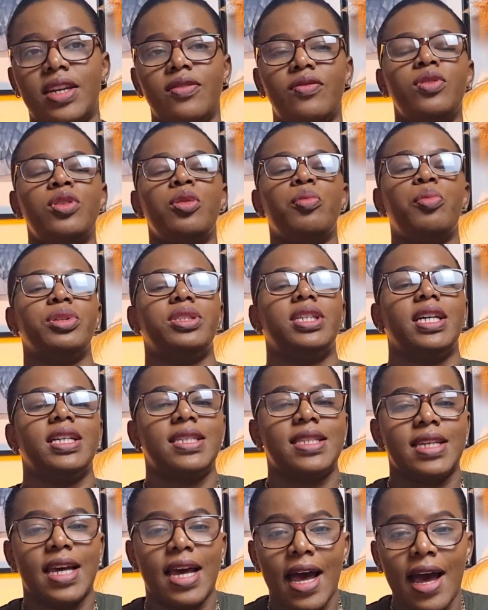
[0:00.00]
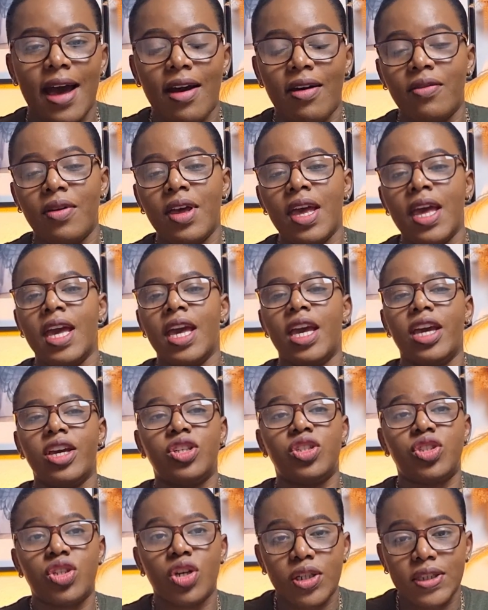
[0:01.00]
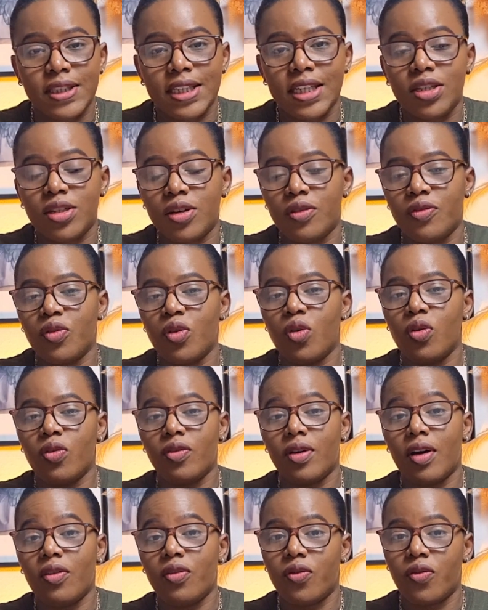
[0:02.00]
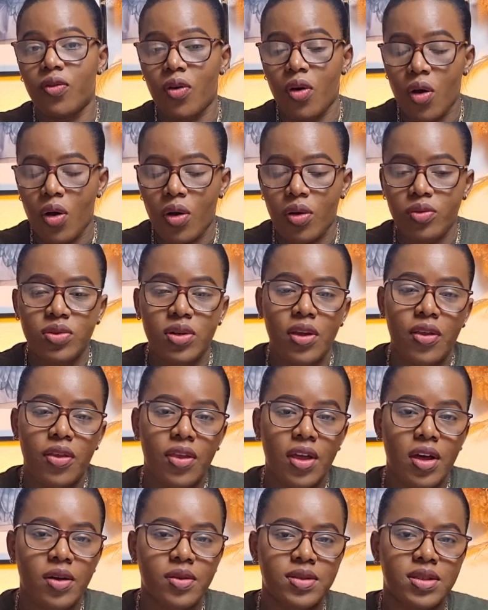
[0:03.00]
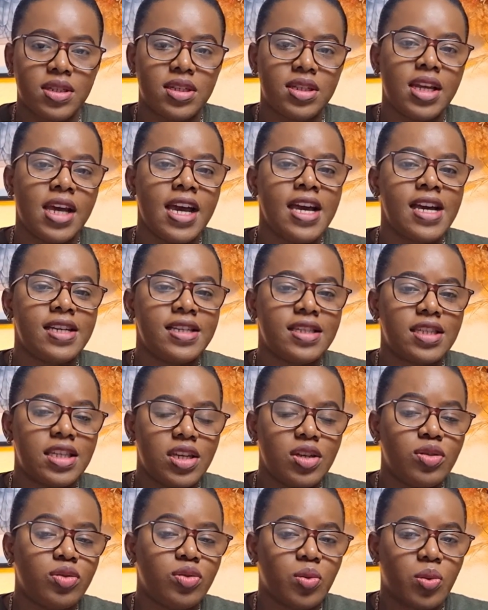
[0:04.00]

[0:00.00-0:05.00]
even reported to have a shortage of over 400,000 skilled